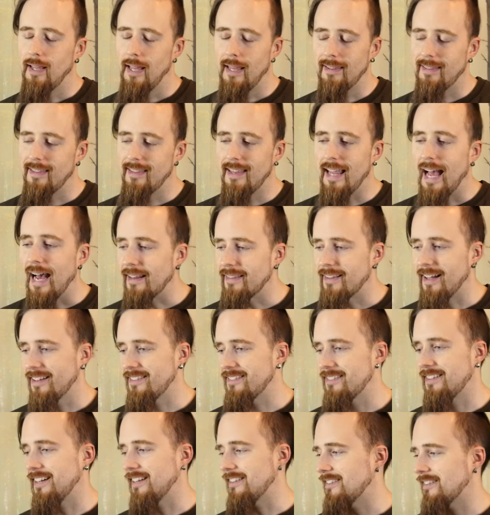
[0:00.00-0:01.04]

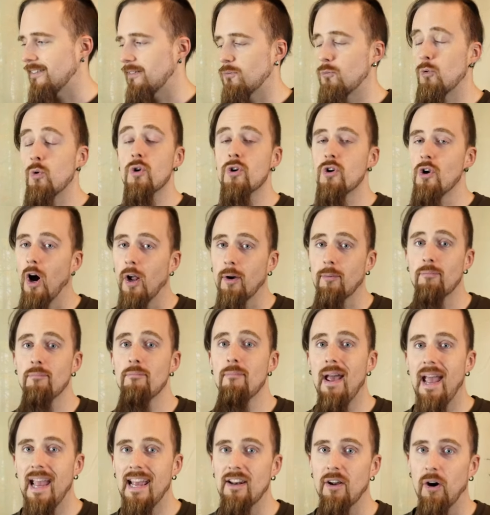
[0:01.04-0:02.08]
That's we're not
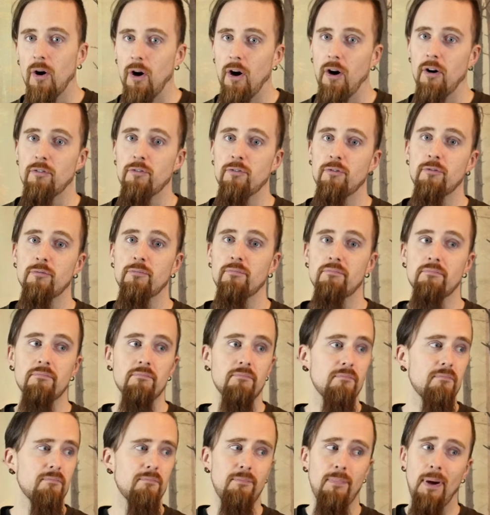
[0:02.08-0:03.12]
made of
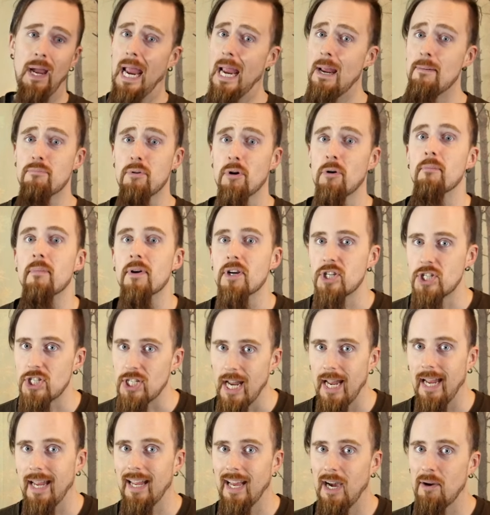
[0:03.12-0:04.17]
paper
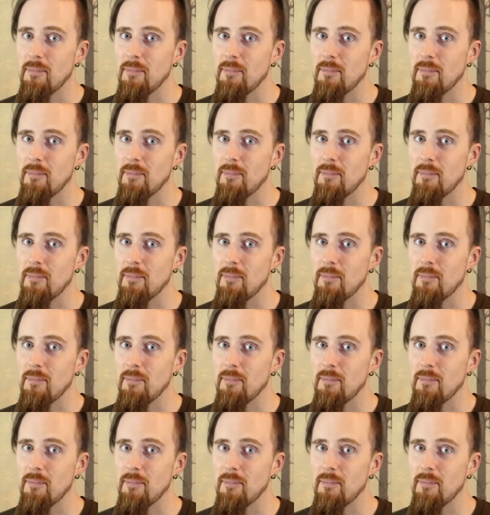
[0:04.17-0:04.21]
mache.